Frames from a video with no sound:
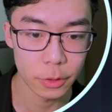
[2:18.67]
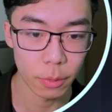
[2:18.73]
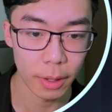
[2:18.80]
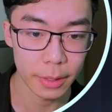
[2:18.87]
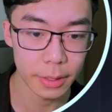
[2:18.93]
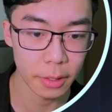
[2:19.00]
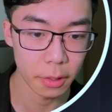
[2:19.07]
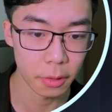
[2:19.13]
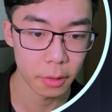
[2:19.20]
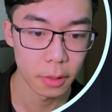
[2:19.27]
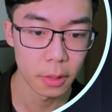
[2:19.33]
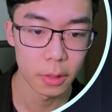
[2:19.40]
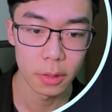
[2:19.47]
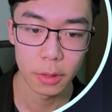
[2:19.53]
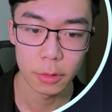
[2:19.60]
right here,
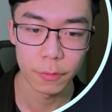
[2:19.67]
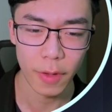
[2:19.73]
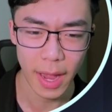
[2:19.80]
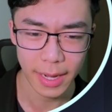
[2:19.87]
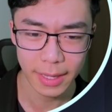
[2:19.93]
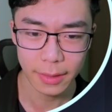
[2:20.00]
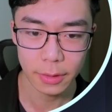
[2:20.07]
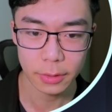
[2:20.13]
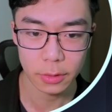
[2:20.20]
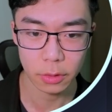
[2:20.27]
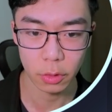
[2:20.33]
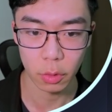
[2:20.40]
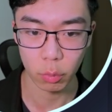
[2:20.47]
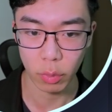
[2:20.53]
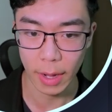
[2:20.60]
finding
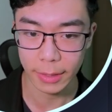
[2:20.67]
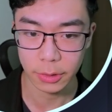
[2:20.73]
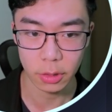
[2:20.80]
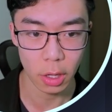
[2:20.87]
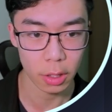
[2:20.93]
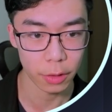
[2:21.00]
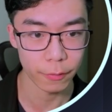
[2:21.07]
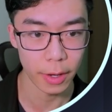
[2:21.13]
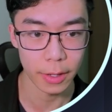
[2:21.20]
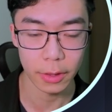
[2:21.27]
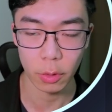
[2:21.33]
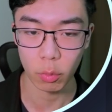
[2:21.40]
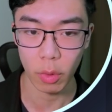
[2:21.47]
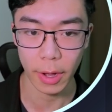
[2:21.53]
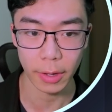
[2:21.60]
the right stock, finding
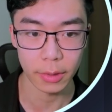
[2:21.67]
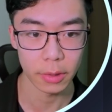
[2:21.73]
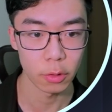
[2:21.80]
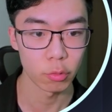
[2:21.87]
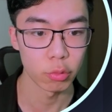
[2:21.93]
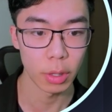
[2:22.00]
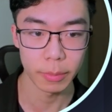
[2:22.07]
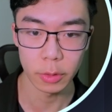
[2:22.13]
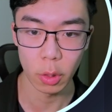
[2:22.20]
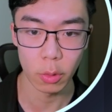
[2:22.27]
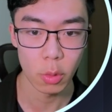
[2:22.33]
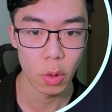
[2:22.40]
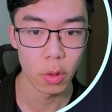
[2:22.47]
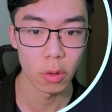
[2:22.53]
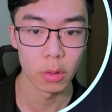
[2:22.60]
the right crypto,